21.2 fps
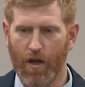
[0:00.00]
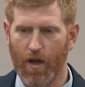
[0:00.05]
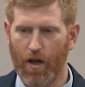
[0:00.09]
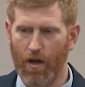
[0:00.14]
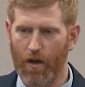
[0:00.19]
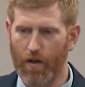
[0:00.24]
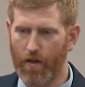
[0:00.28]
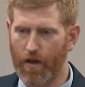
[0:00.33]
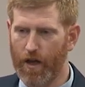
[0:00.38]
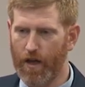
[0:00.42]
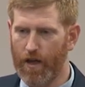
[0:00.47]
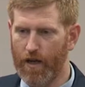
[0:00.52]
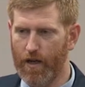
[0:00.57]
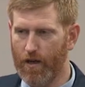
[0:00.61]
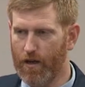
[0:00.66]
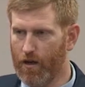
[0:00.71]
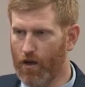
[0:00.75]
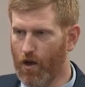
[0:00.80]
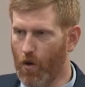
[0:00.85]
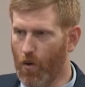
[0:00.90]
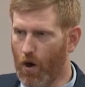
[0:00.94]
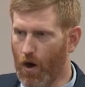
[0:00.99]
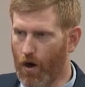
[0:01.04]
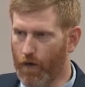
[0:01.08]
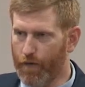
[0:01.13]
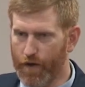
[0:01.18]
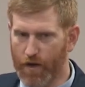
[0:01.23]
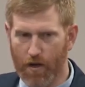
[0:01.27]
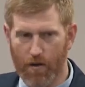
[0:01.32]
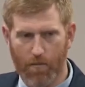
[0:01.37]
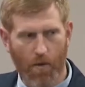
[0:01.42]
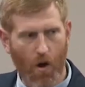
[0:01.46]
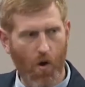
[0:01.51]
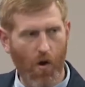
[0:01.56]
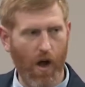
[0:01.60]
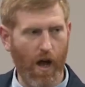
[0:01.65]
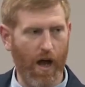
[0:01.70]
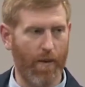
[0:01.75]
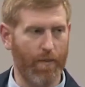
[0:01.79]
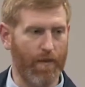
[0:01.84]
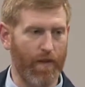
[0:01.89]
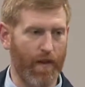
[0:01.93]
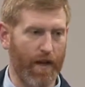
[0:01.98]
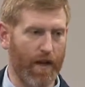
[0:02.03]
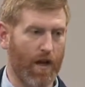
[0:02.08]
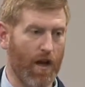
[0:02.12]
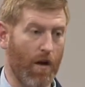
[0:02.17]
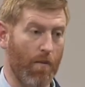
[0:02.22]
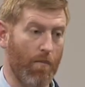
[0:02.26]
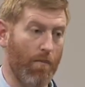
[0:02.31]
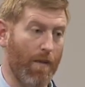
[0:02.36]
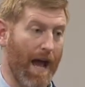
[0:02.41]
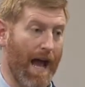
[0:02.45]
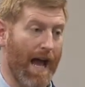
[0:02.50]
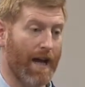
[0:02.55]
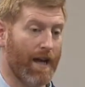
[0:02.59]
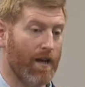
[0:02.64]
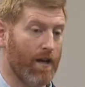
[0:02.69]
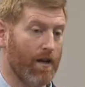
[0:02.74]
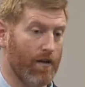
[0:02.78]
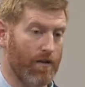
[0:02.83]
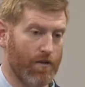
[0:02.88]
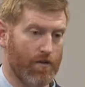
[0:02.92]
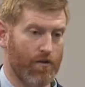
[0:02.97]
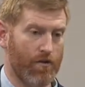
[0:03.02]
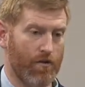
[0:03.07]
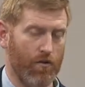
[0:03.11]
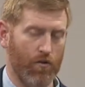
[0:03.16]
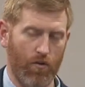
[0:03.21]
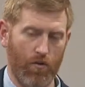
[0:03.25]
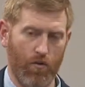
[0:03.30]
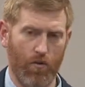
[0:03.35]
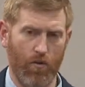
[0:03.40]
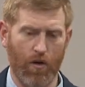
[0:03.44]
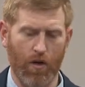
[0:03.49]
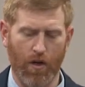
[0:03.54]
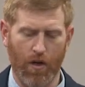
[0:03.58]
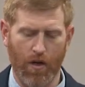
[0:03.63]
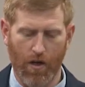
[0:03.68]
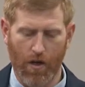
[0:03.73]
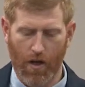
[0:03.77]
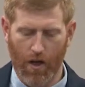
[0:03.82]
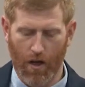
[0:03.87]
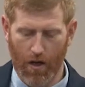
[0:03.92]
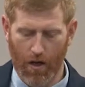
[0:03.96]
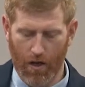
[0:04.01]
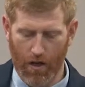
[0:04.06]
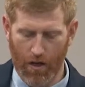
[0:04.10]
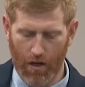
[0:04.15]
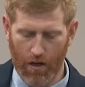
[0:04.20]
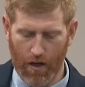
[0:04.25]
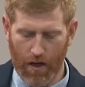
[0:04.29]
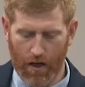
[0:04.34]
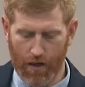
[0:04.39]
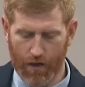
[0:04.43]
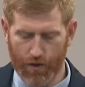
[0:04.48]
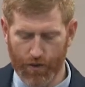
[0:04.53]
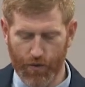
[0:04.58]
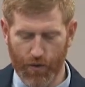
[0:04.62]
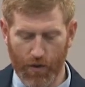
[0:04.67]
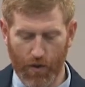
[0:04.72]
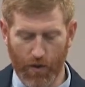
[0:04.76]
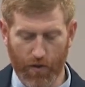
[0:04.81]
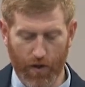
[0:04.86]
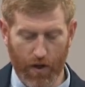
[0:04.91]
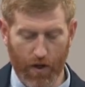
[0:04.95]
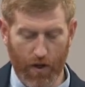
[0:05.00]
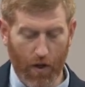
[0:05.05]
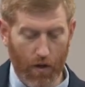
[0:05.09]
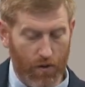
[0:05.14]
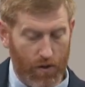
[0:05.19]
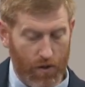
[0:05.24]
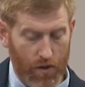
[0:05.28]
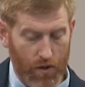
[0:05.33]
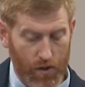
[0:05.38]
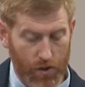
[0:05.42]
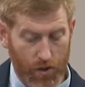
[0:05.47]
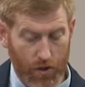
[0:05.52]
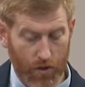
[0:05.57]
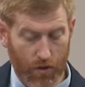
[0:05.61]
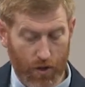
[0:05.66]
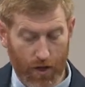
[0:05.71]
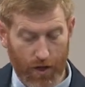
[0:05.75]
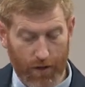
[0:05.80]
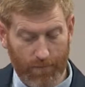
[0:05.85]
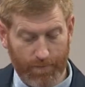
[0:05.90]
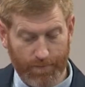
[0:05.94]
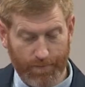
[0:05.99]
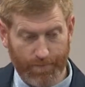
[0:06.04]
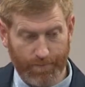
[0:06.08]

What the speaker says: They go off into Moab and they come back into Israel. They go to Judah.